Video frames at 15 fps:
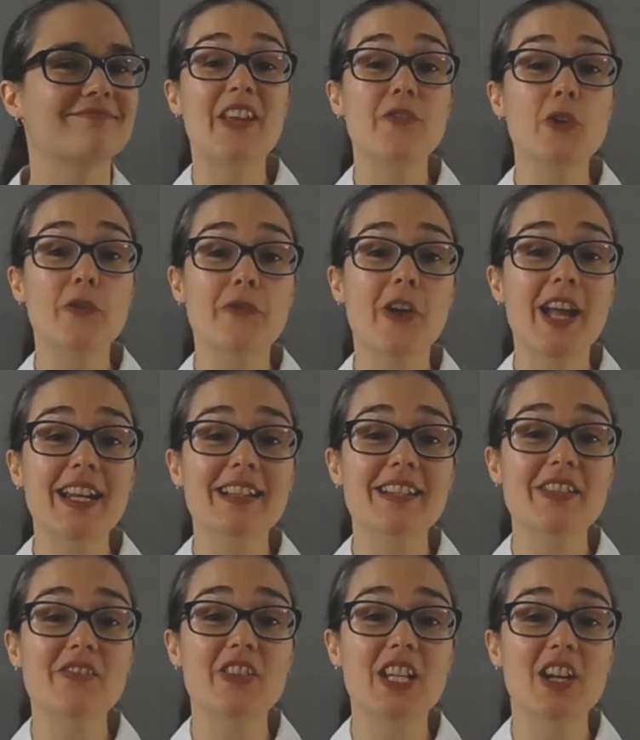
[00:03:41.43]
If you're finding
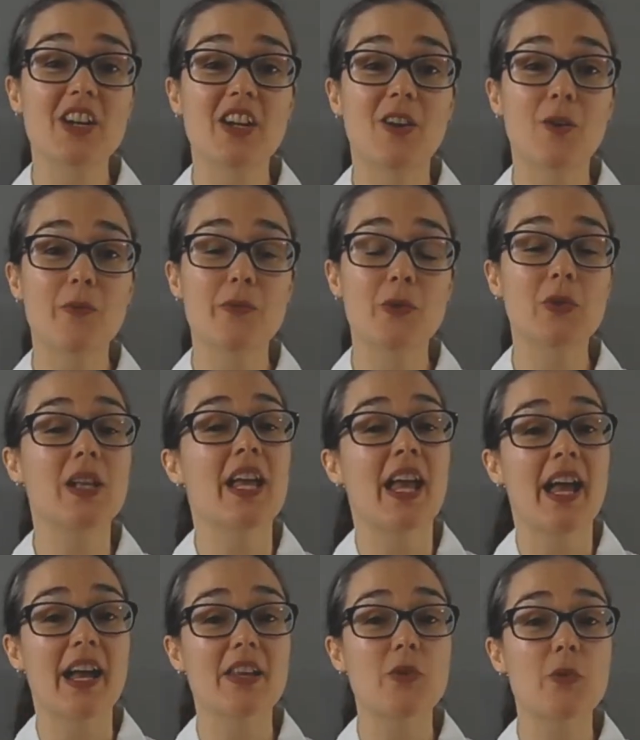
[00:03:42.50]
this video helpful
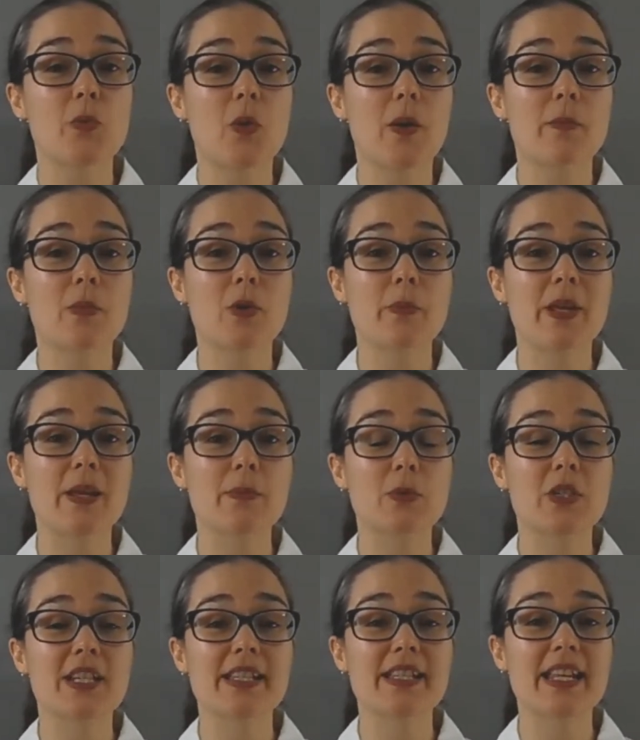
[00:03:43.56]
and you want more
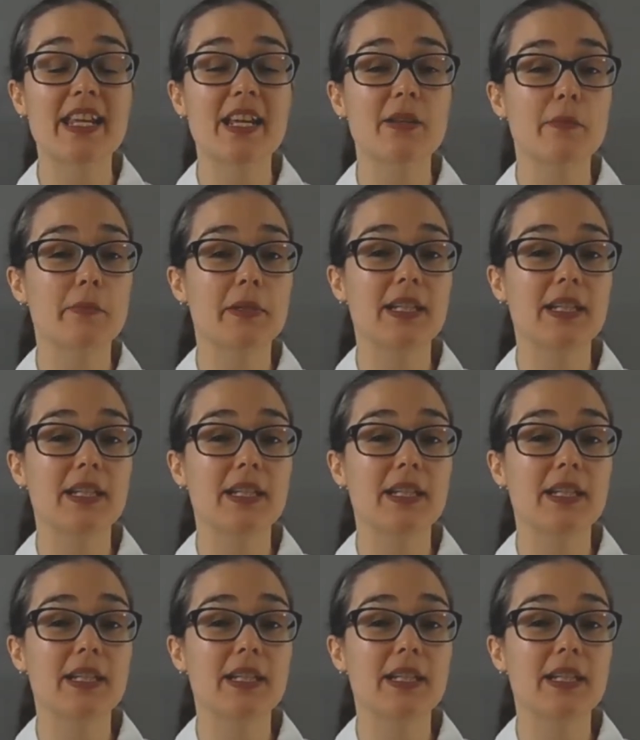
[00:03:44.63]
people to see it,